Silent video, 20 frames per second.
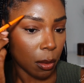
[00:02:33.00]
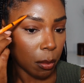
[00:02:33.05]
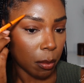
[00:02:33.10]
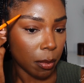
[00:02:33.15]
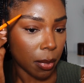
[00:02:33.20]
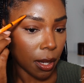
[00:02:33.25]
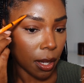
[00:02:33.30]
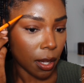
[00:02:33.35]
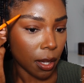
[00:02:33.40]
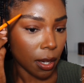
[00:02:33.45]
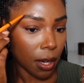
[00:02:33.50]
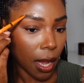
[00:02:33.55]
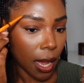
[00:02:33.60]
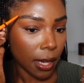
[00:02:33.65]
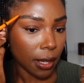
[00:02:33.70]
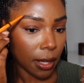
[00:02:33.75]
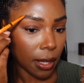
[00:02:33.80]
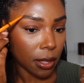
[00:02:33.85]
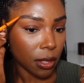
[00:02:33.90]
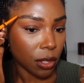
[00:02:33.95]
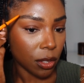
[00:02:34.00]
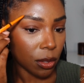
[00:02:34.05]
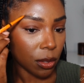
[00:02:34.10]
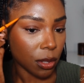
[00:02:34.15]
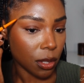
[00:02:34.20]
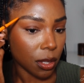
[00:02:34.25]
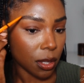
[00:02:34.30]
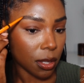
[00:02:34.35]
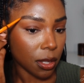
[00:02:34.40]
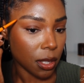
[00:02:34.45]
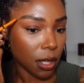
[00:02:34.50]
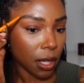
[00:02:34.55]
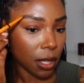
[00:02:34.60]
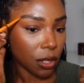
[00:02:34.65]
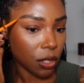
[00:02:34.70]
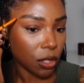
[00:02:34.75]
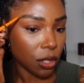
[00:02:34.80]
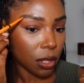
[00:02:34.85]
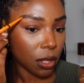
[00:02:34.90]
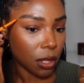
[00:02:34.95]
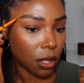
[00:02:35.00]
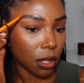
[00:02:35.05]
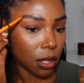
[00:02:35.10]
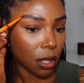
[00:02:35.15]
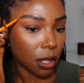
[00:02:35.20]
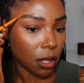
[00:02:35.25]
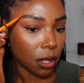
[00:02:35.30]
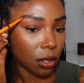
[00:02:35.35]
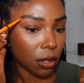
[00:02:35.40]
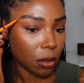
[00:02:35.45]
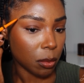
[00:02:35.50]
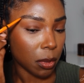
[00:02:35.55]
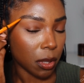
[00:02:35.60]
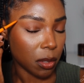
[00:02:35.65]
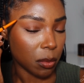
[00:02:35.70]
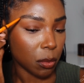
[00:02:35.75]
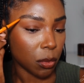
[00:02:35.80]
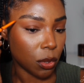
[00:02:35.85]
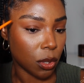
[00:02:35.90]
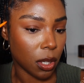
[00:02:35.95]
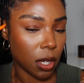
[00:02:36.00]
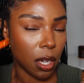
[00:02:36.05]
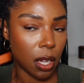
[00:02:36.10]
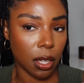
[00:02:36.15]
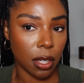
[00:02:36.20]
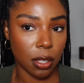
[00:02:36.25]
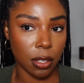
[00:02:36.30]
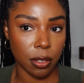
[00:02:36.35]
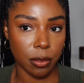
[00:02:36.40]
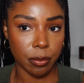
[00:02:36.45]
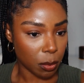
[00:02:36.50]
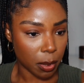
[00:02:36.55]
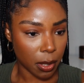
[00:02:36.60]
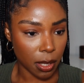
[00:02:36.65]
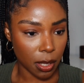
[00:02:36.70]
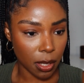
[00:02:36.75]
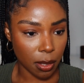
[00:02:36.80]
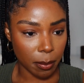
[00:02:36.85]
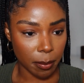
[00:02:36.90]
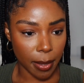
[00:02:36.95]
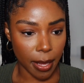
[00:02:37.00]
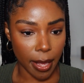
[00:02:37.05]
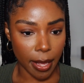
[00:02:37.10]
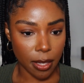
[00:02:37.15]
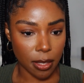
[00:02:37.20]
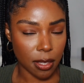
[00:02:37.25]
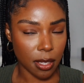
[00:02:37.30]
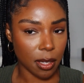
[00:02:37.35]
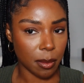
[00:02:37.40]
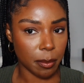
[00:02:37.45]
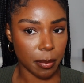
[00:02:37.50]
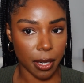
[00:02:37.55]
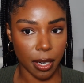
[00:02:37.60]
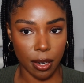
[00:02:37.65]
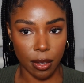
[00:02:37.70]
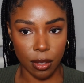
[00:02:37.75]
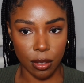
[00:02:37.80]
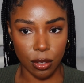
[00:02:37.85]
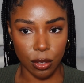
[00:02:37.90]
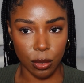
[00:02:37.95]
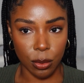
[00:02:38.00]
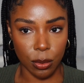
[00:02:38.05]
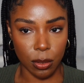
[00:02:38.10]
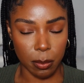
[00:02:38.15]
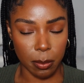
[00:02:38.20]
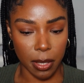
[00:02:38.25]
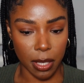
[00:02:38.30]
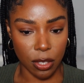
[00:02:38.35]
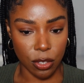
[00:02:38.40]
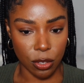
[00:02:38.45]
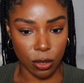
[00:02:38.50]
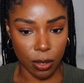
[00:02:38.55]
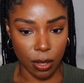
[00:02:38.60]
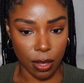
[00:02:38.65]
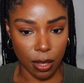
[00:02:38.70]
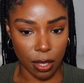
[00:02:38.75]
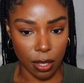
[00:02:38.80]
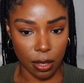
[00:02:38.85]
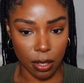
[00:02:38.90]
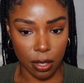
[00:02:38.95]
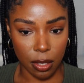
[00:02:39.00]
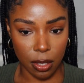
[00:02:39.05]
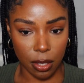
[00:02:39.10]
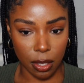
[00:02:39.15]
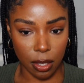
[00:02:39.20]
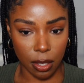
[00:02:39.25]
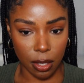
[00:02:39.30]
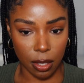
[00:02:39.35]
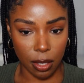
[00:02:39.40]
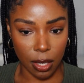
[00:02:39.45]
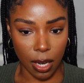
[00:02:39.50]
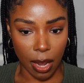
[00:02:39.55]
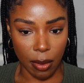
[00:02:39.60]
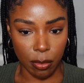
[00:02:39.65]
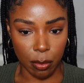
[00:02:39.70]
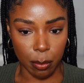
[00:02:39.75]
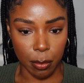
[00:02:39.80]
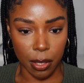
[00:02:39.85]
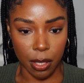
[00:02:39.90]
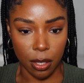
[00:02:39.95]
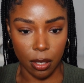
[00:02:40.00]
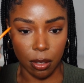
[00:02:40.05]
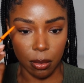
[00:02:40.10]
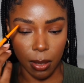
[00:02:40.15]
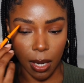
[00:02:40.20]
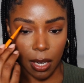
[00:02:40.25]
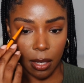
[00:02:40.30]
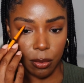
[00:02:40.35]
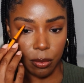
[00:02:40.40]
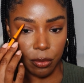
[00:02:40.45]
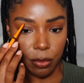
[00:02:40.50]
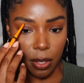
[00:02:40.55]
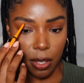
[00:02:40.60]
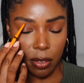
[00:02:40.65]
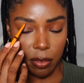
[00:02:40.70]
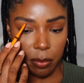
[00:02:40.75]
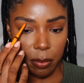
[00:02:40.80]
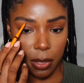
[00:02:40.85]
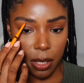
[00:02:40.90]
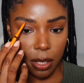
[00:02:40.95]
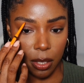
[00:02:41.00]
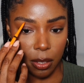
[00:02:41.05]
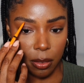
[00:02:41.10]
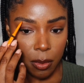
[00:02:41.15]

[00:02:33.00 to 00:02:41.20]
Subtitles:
but I like to use it to sketch in a little bit of more color. Pulling back to compare the two to make sure that they look good. I have a mirror right in front of me.